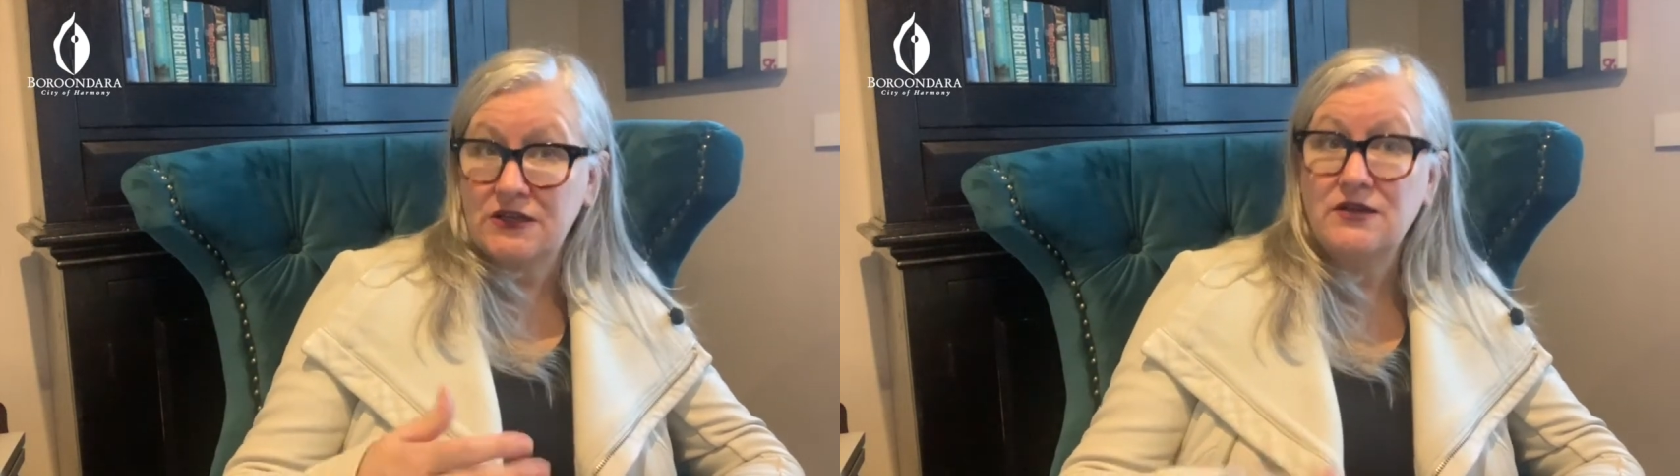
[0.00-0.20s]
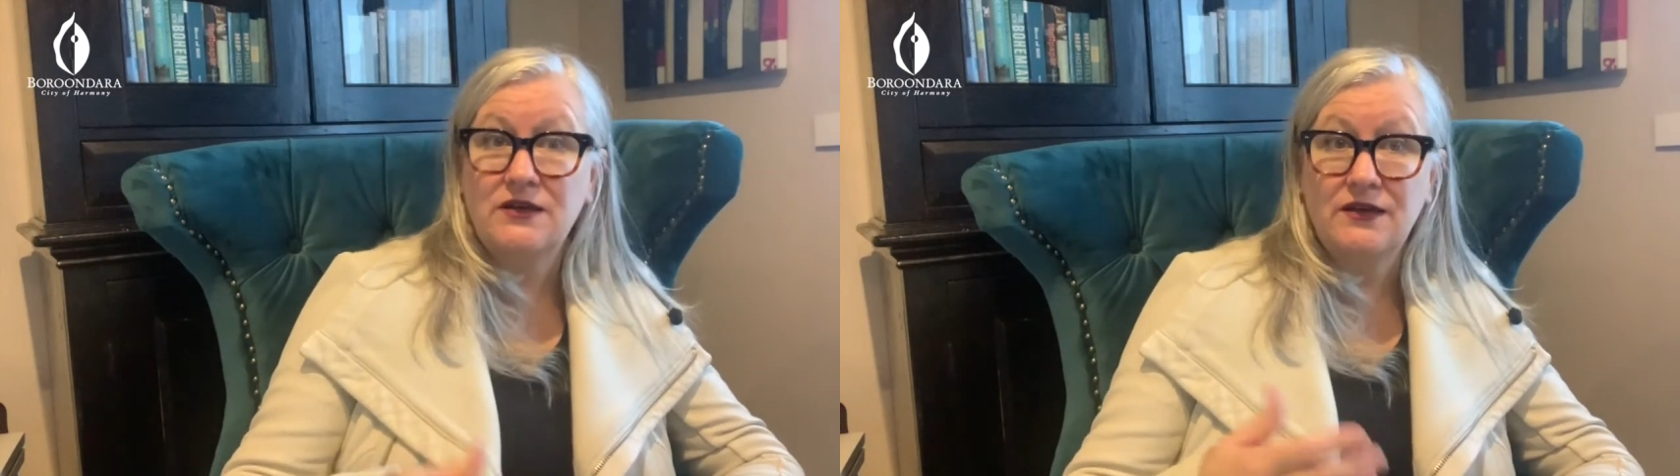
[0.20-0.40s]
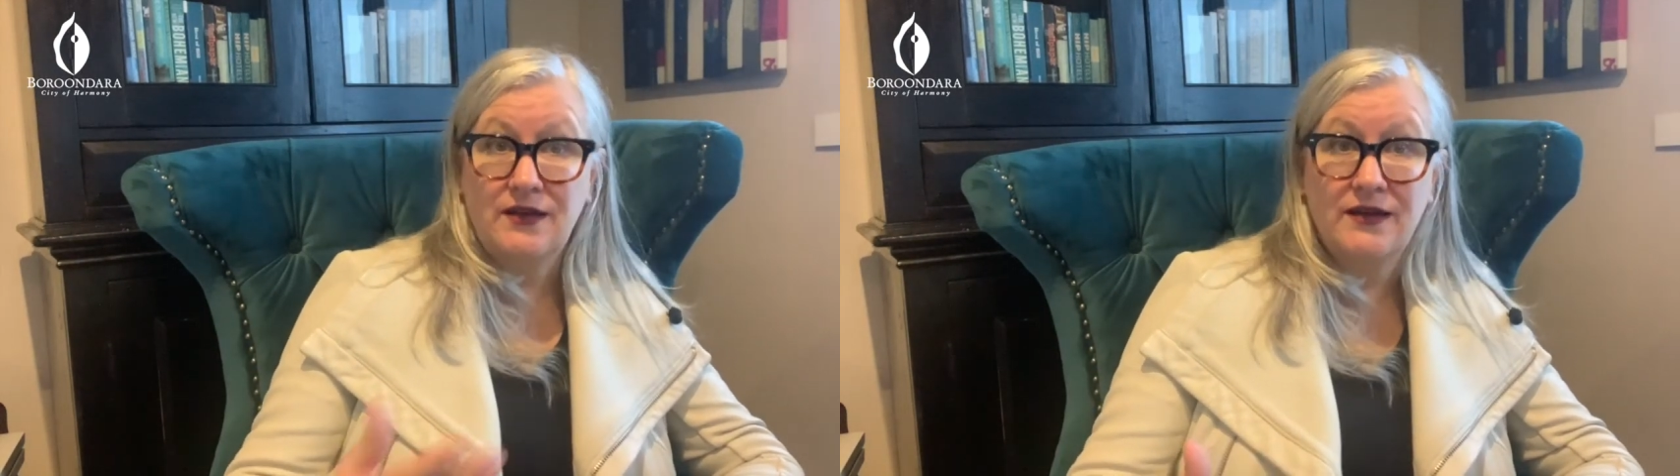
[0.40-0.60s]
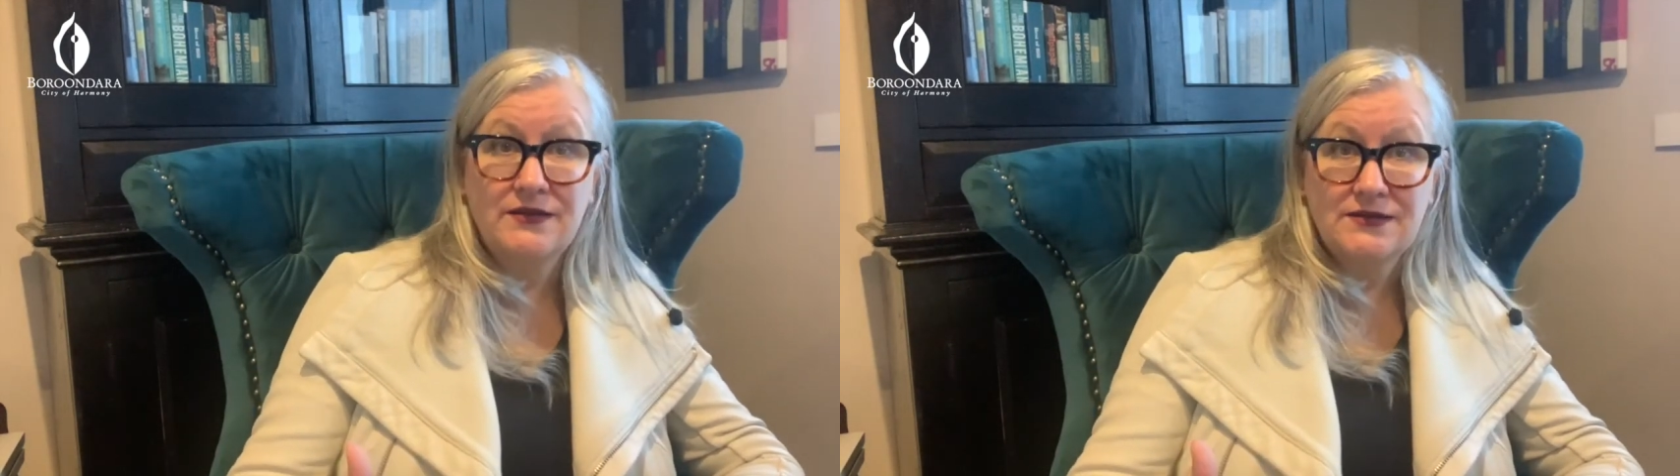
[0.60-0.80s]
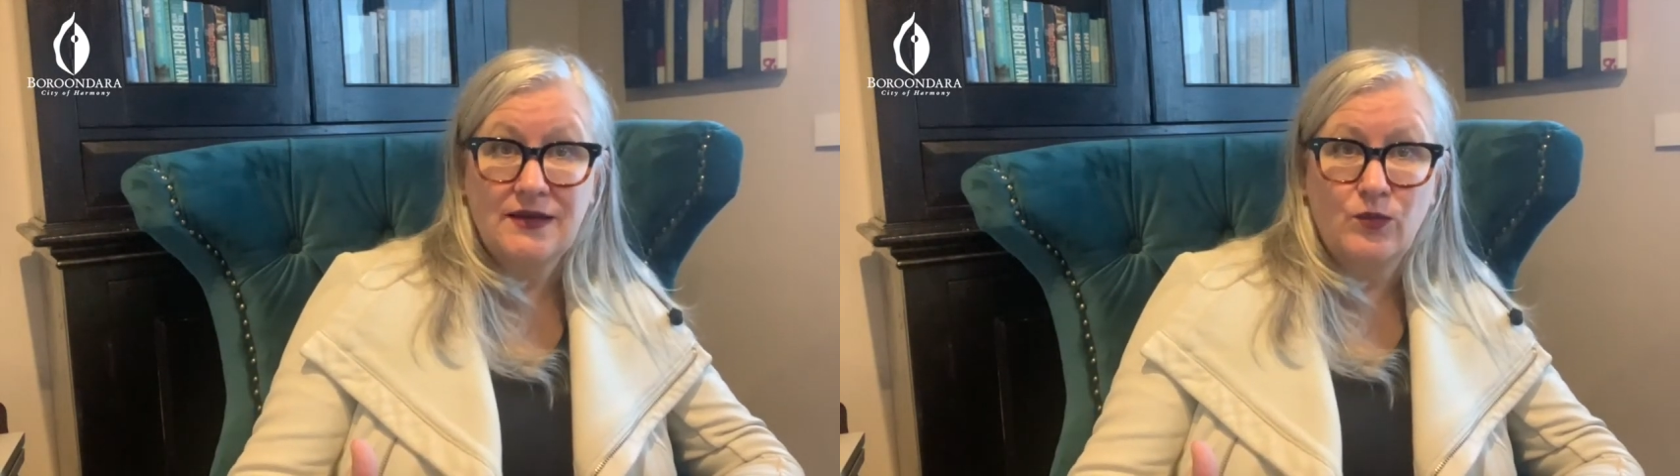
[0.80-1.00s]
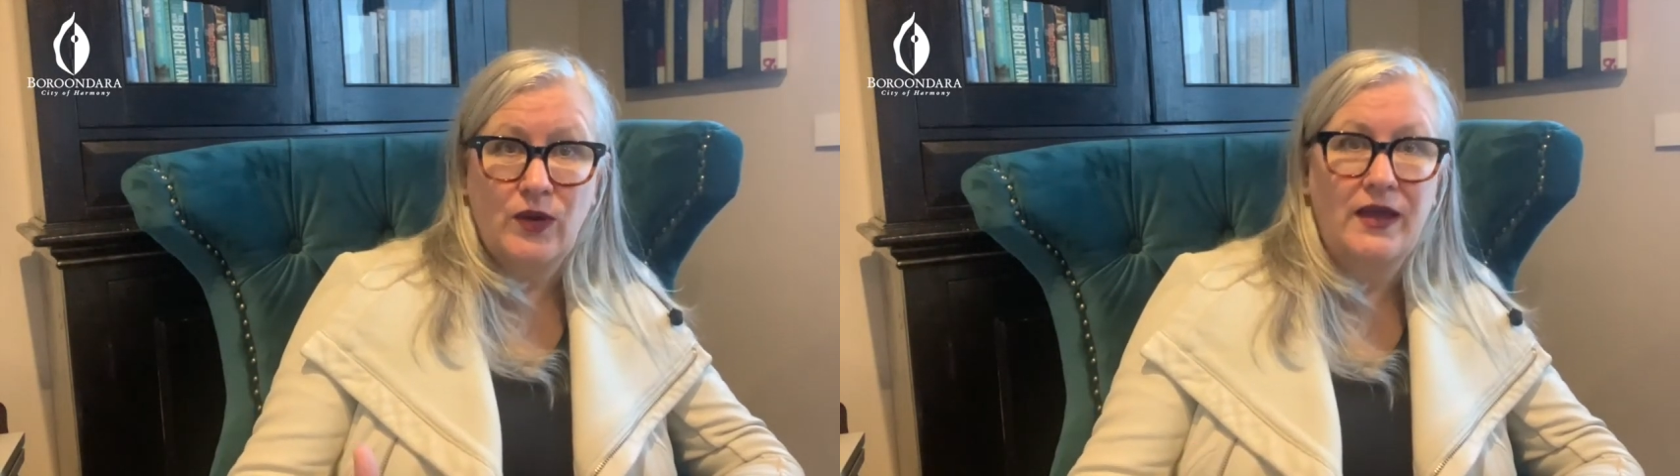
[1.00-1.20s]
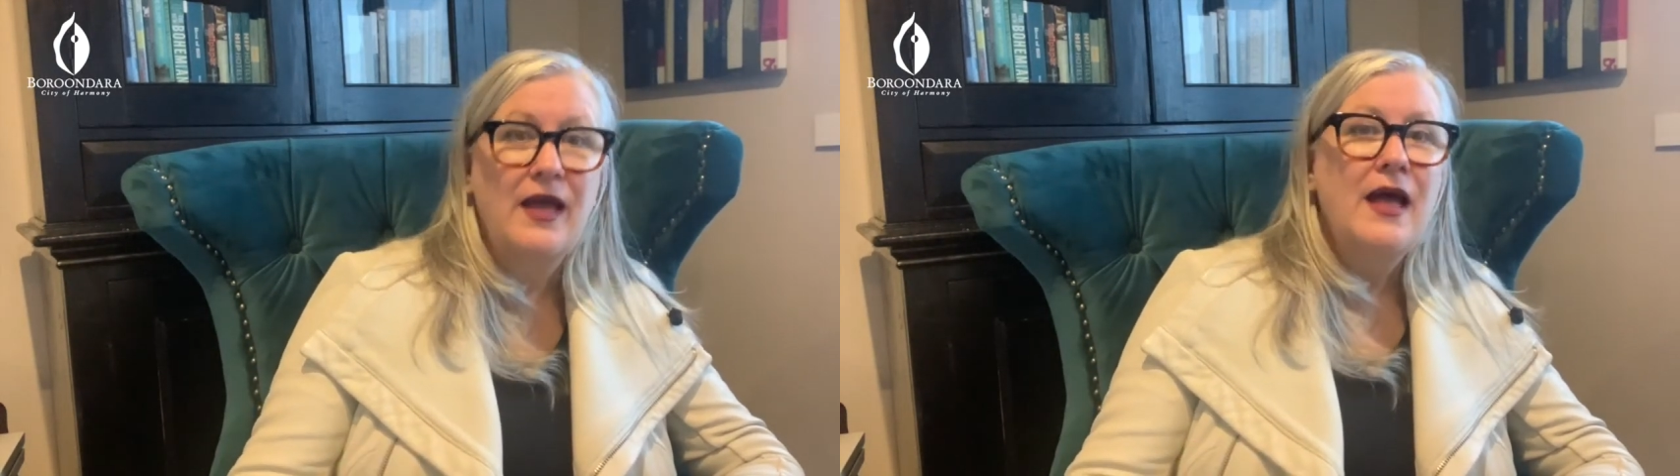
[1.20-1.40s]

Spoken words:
You think you're getting somewhere,